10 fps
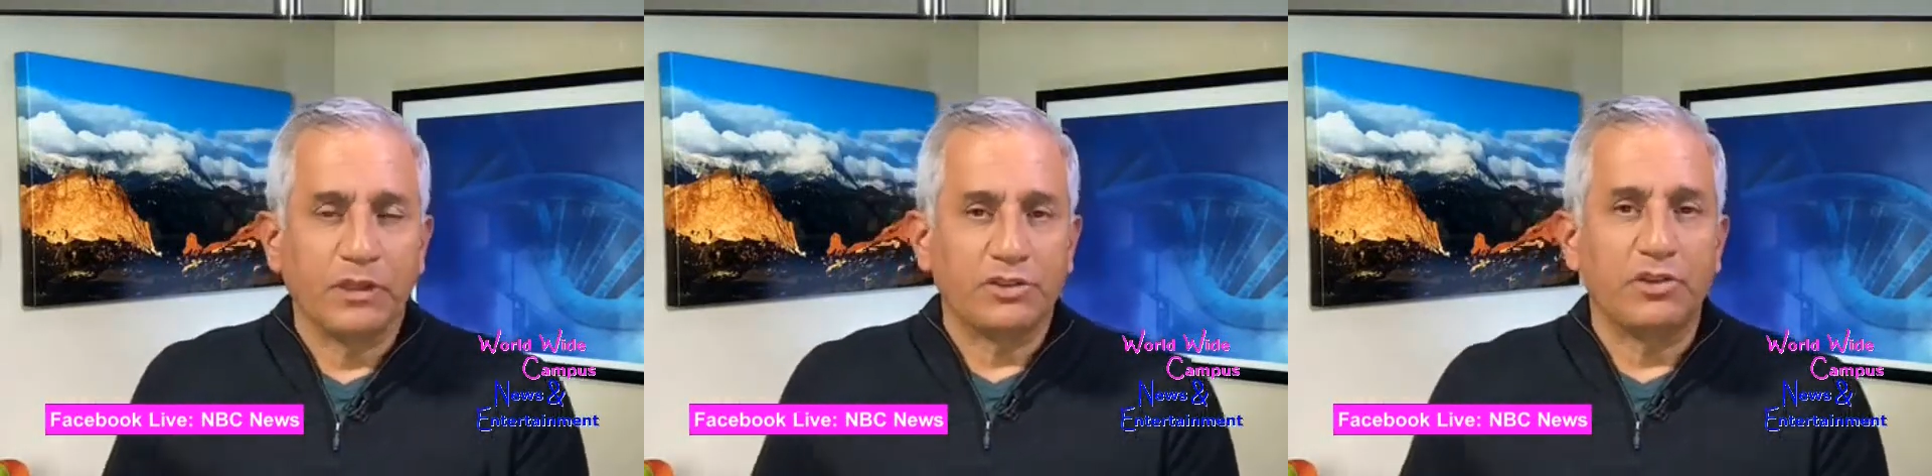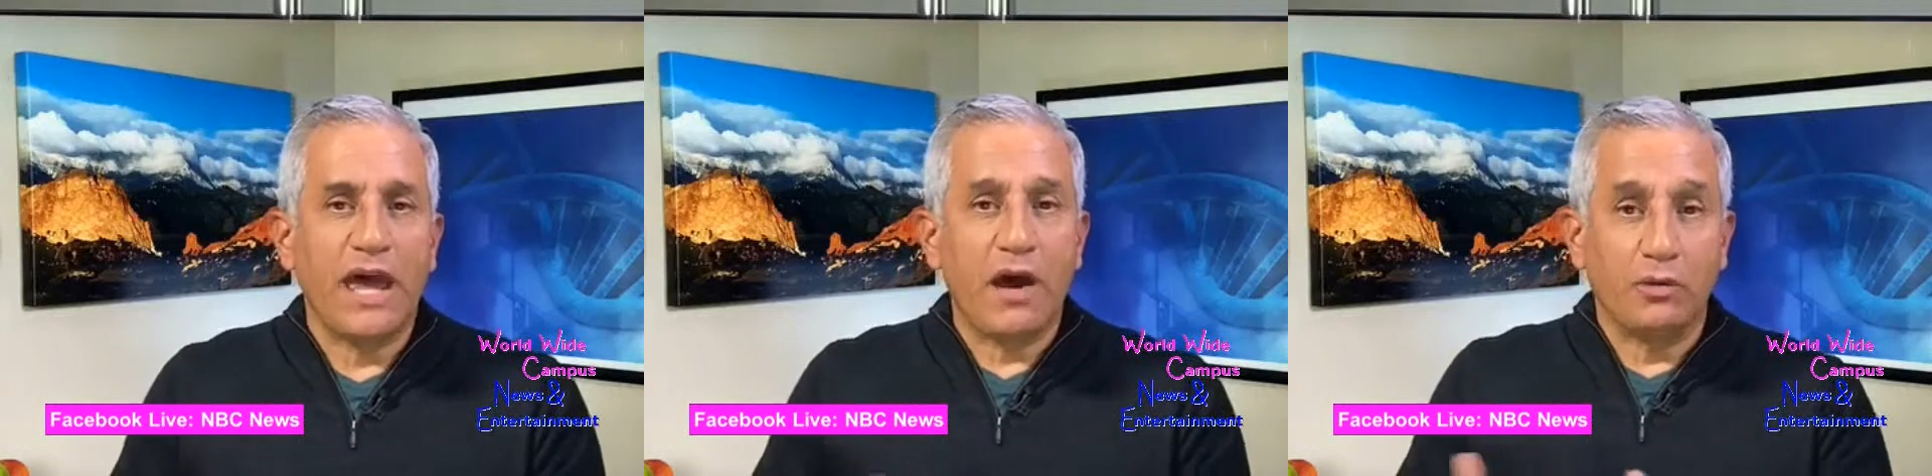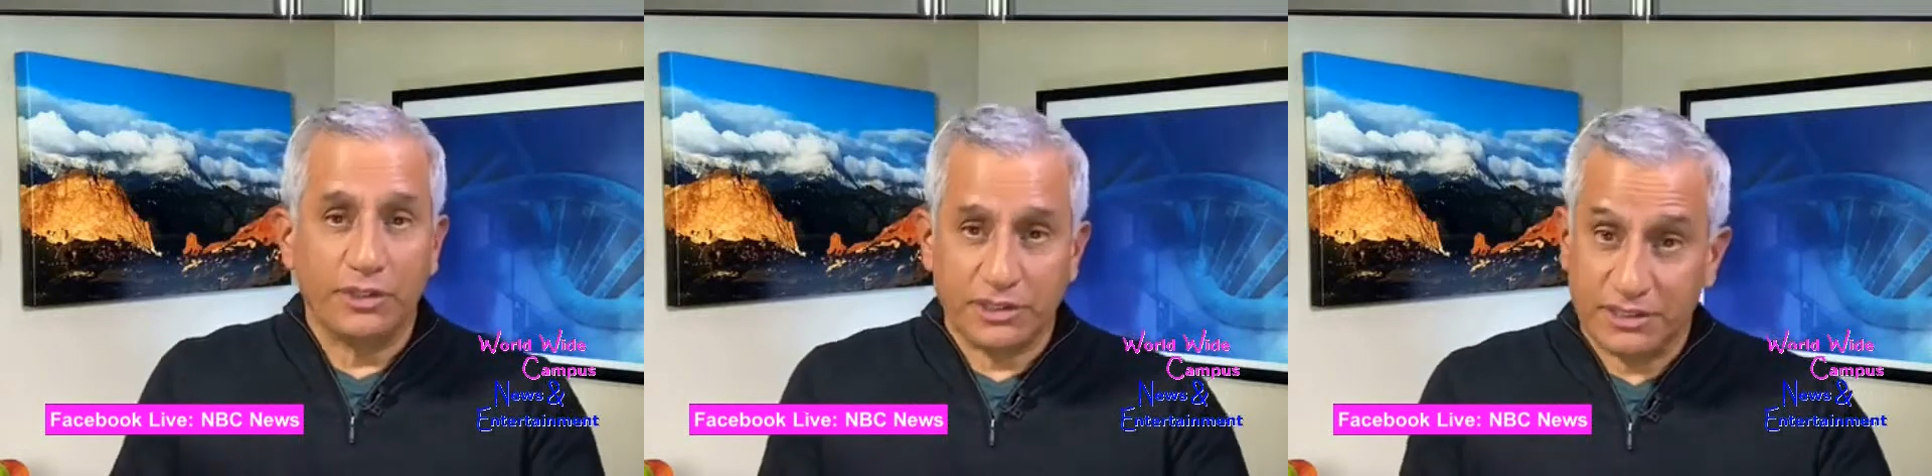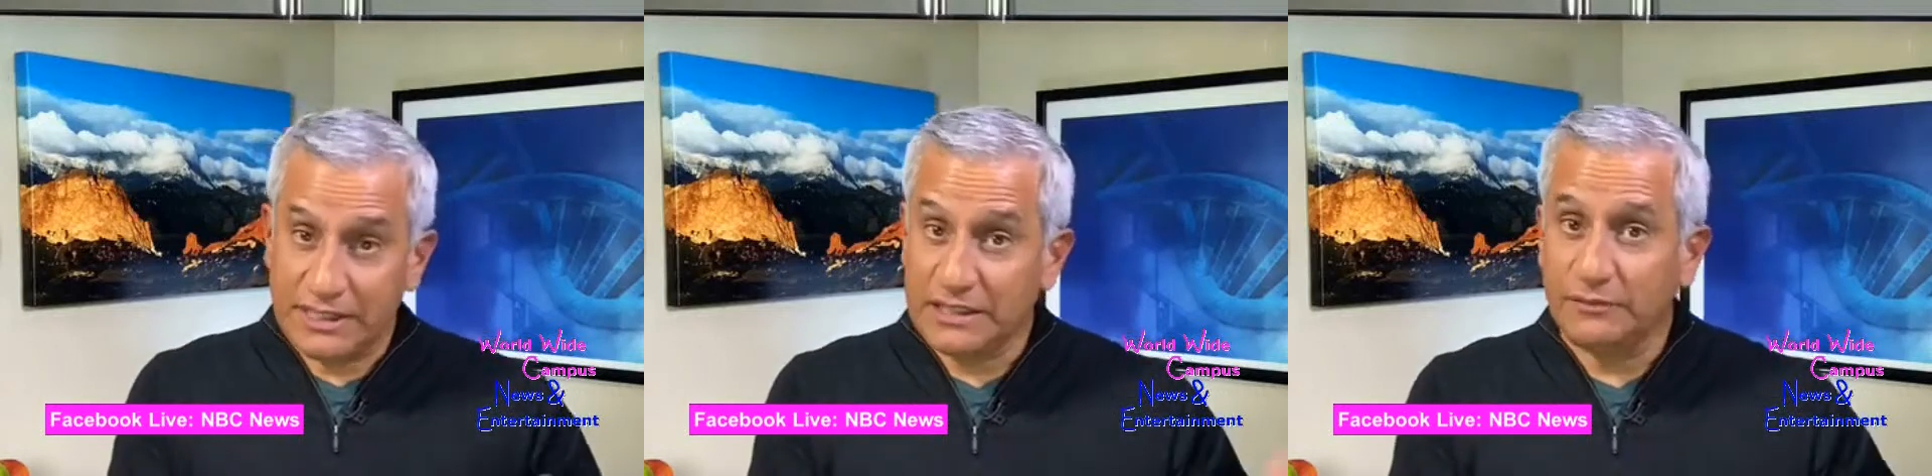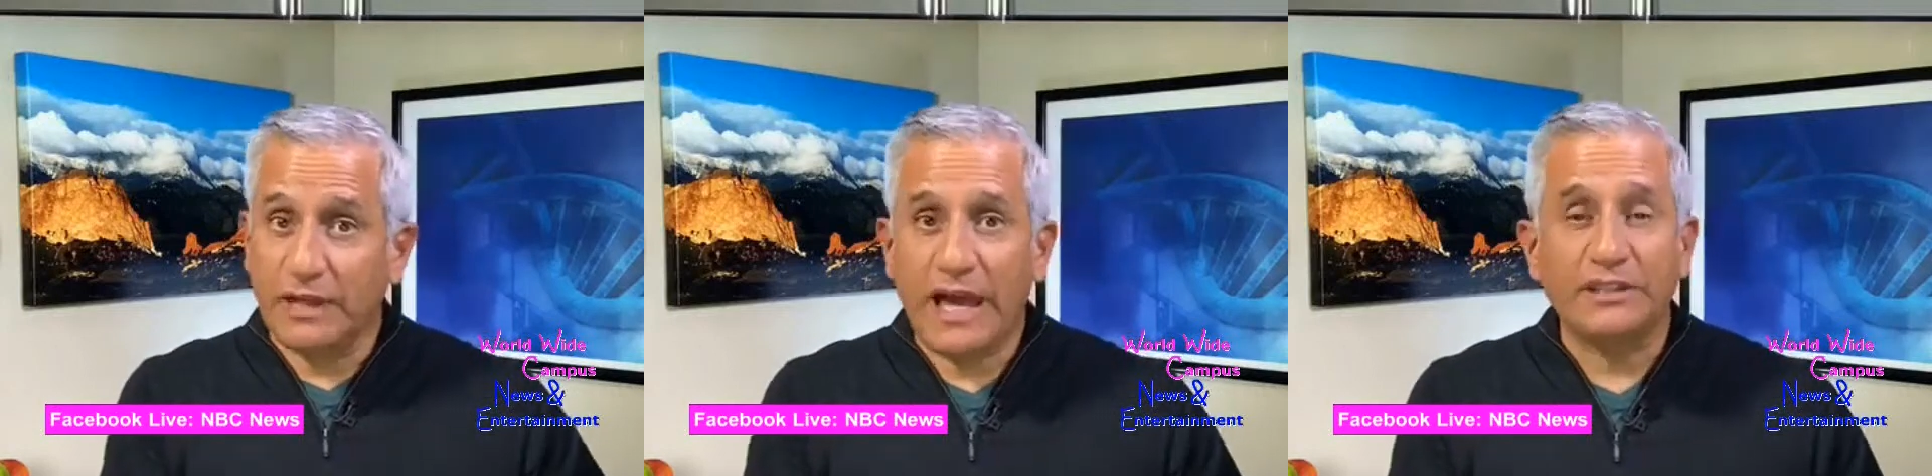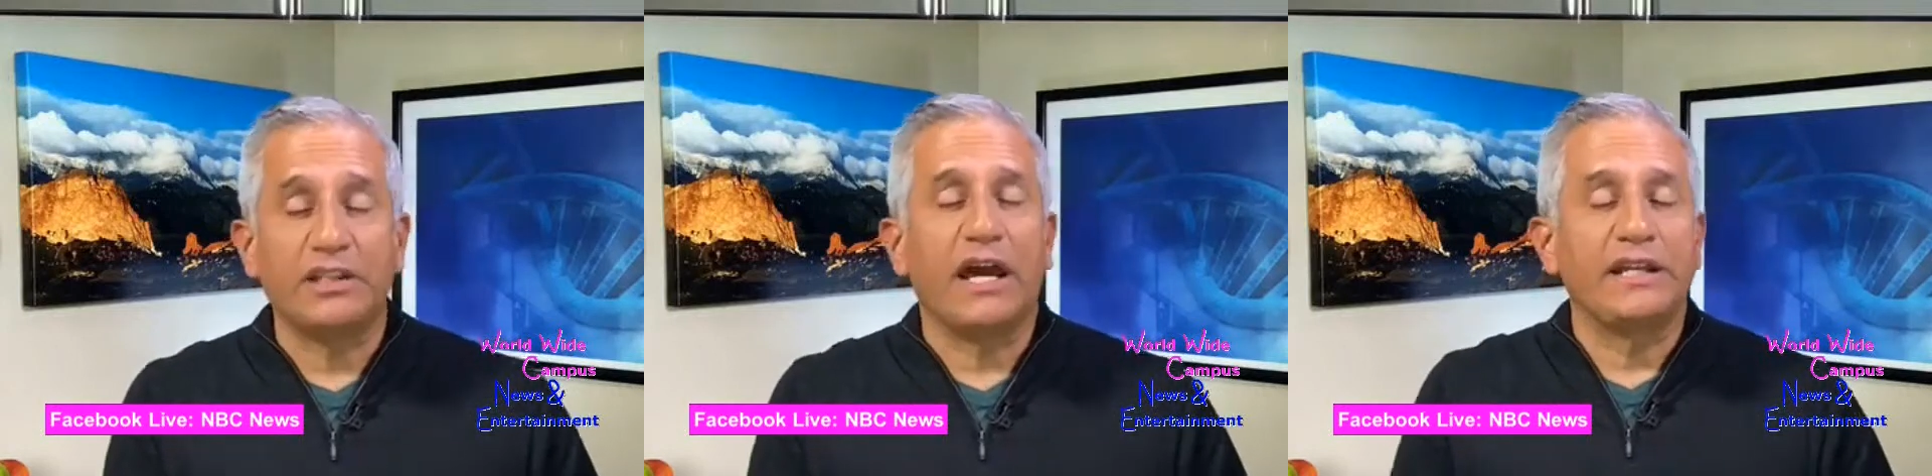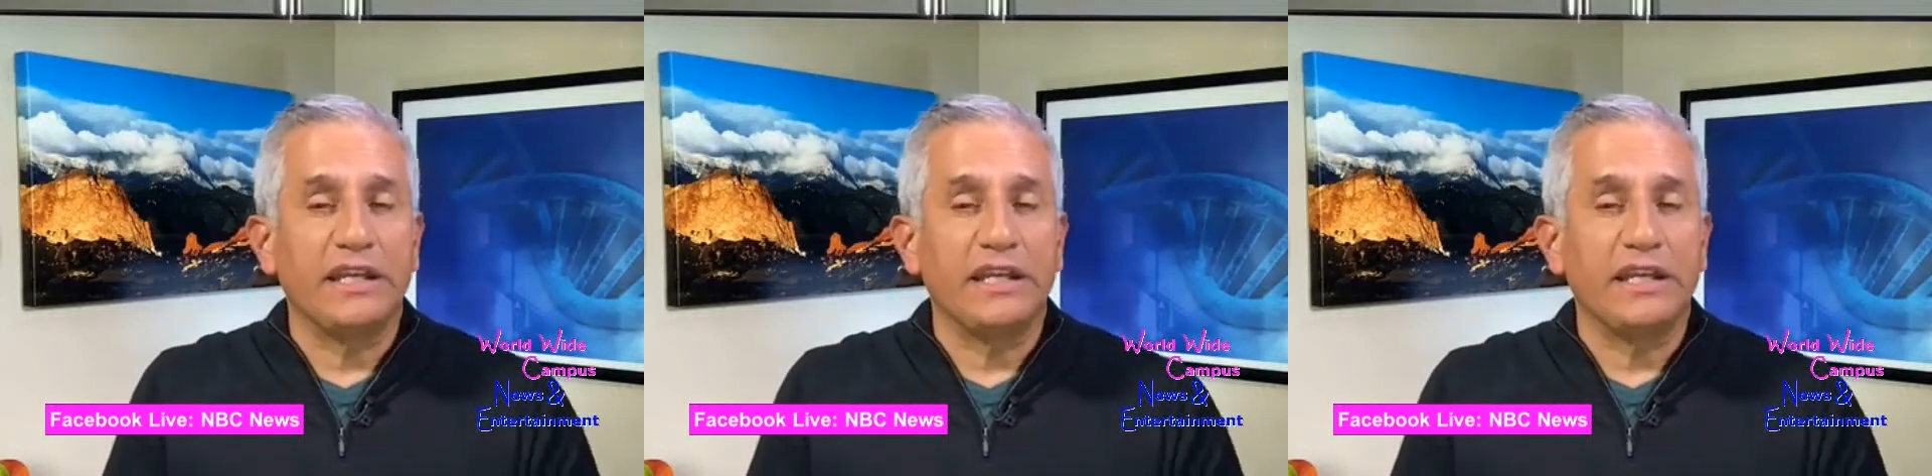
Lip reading: So now, this is as of last night,